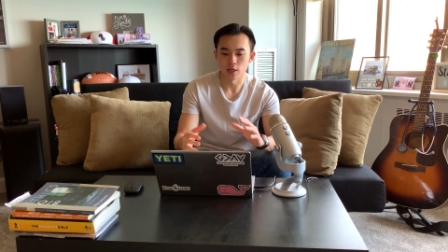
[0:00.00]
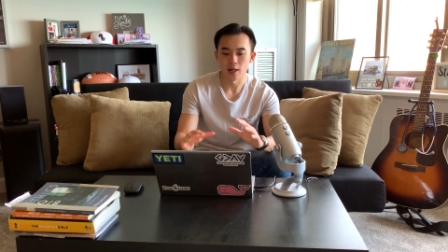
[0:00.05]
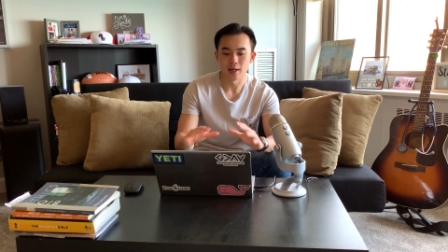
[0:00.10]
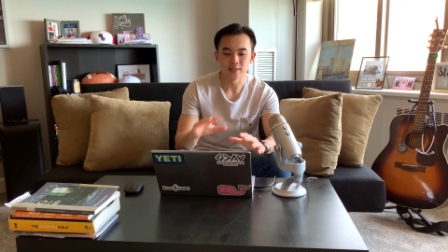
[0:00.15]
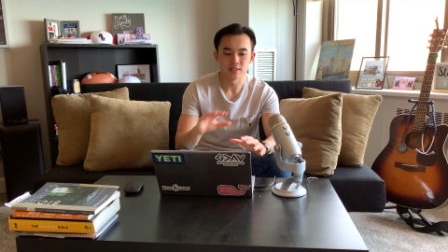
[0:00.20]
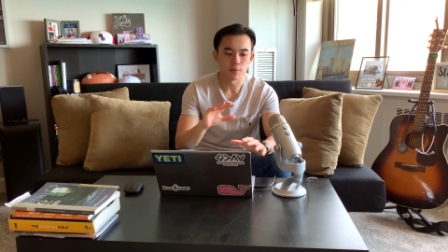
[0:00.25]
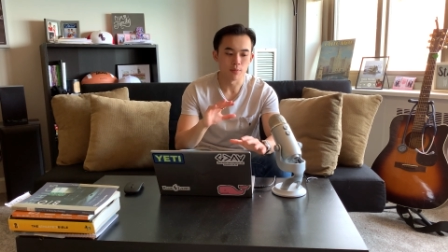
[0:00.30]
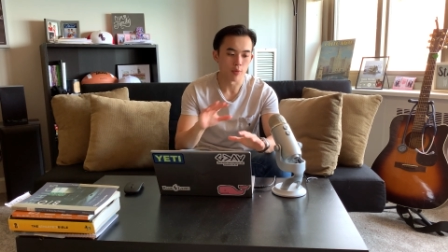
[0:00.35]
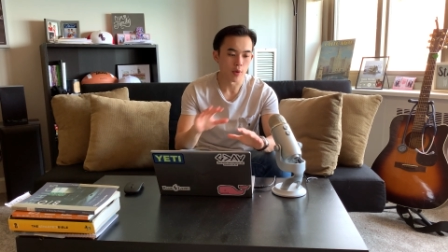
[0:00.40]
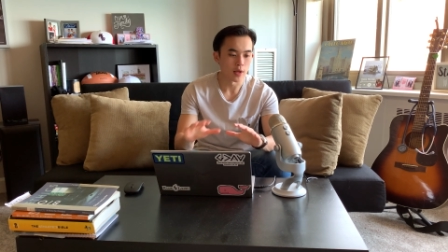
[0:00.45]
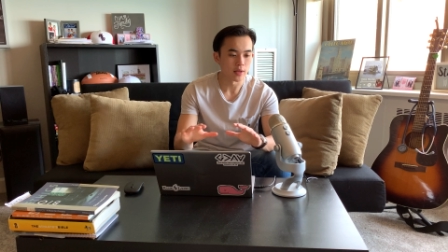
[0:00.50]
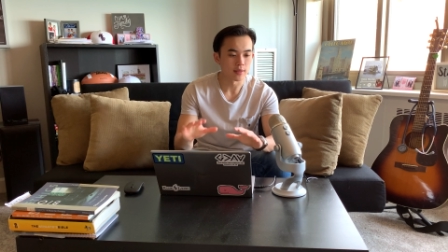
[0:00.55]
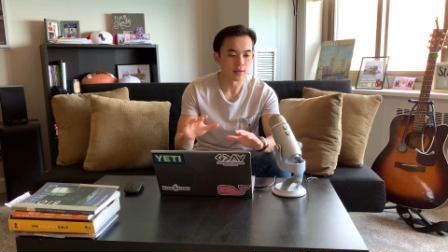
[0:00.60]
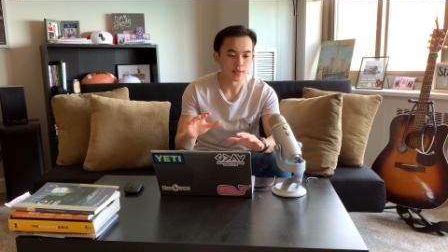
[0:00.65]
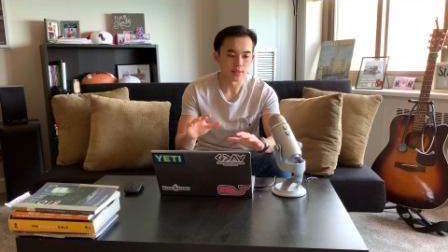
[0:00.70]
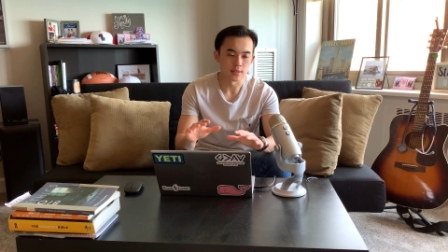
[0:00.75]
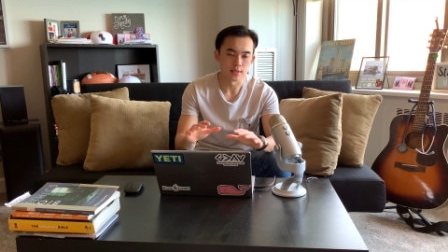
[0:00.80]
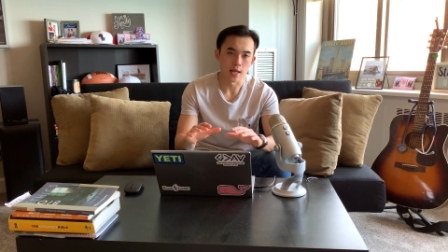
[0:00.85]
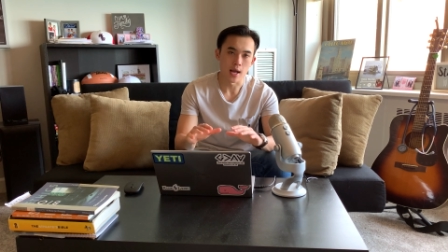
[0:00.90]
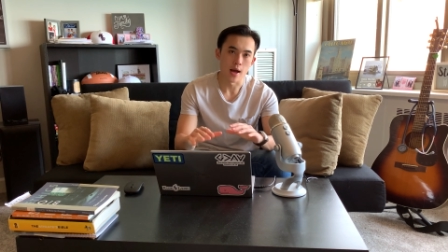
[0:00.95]
I like to break
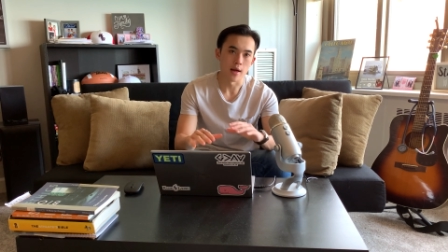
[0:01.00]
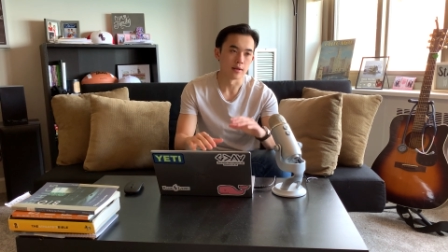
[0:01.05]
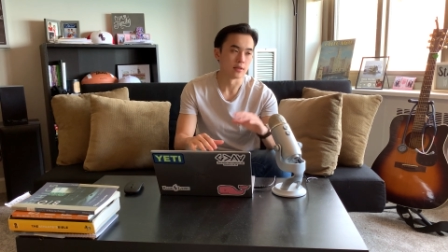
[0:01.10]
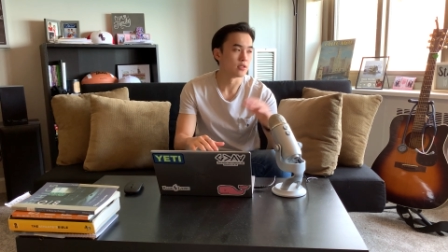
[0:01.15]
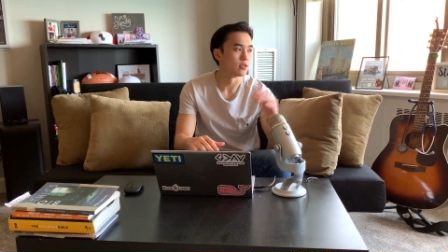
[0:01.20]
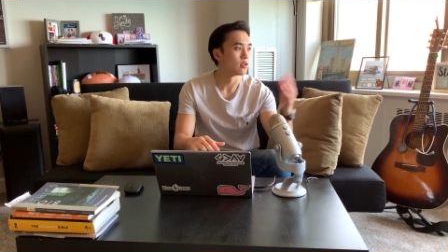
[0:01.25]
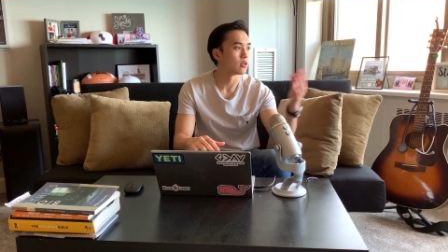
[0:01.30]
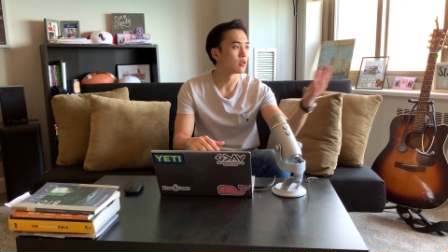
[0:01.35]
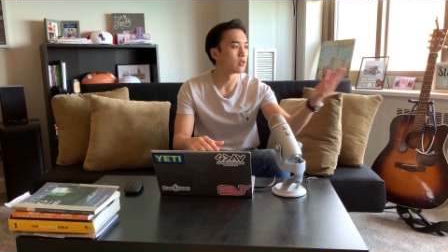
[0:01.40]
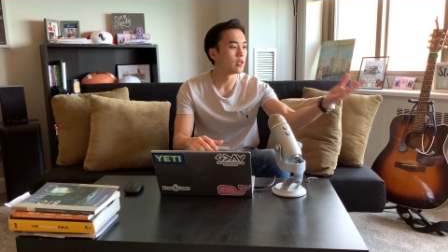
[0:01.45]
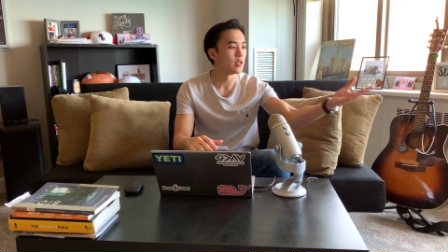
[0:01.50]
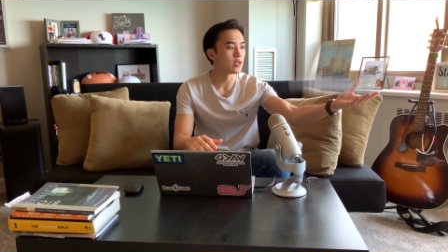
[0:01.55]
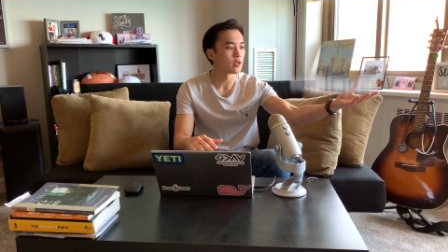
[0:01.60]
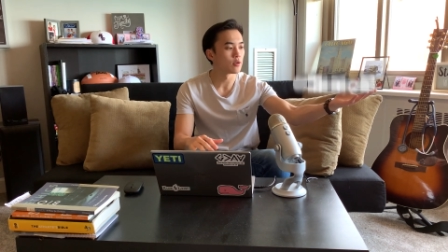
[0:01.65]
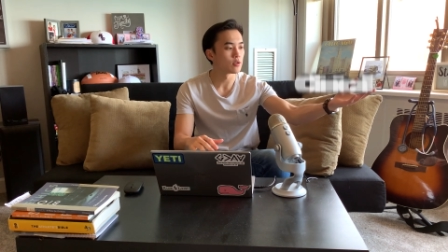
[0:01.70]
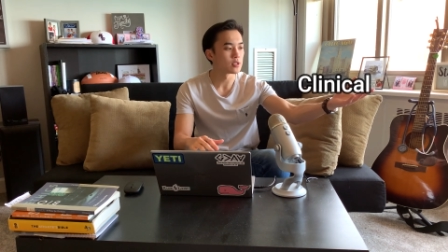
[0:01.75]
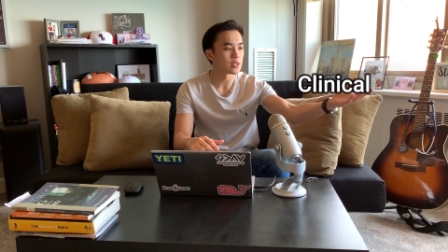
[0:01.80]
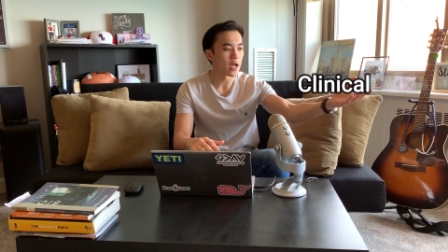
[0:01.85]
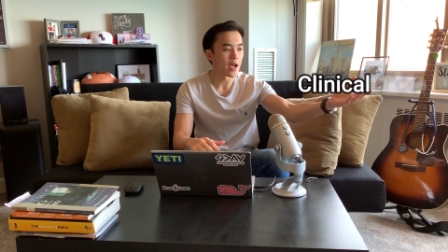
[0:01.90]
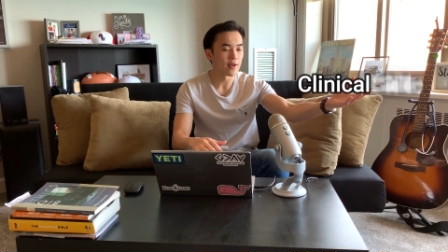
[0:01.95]
things down into the
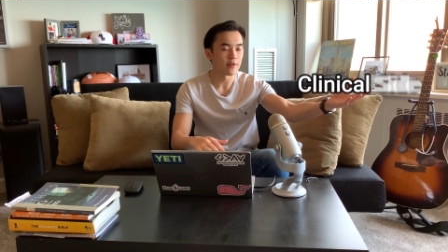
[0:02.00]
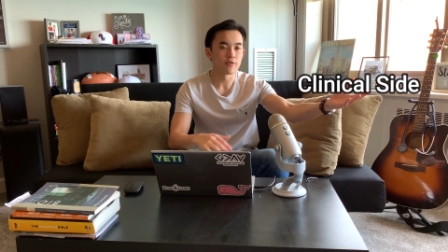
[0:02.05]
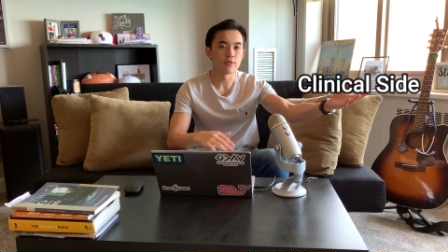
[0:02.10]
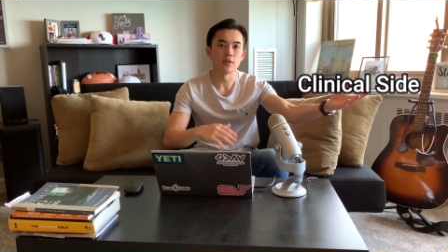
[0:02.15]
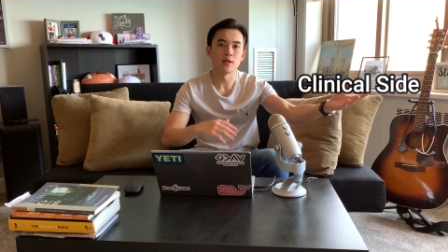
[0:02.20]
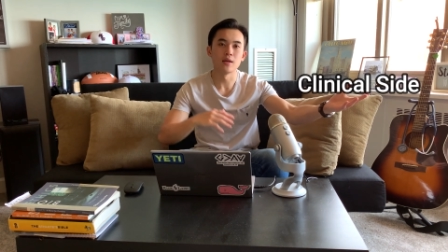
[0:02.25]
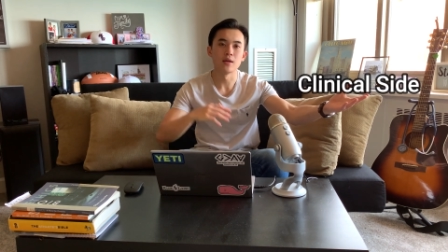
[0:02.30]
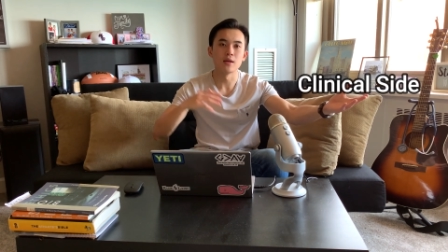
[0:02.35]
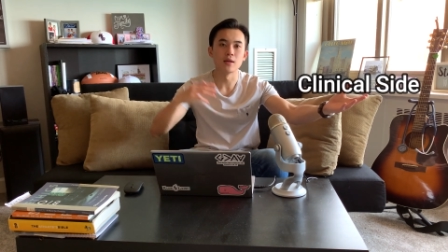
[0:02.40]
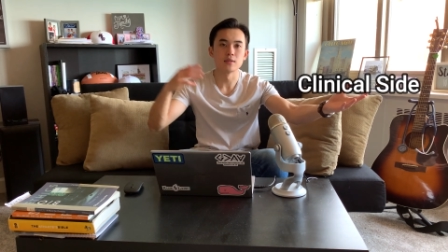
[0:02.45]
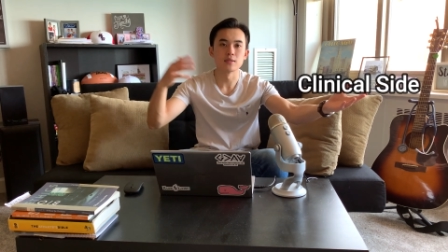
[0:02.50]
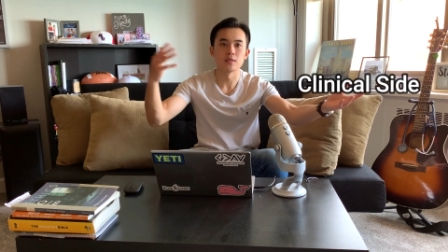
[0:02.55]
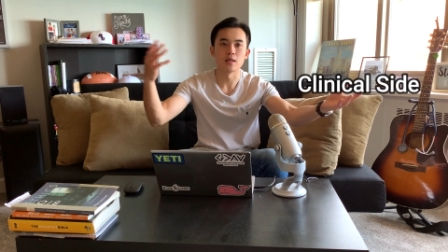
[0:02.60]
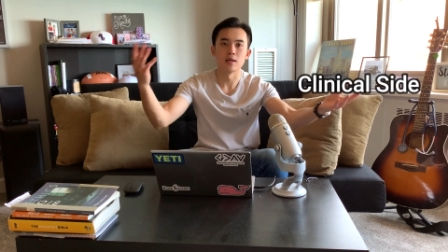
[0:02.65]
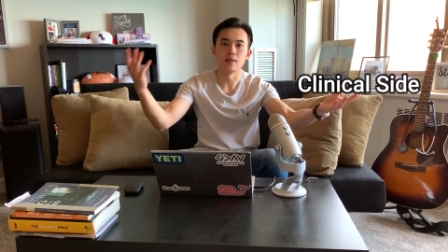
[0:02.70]
clinical side of things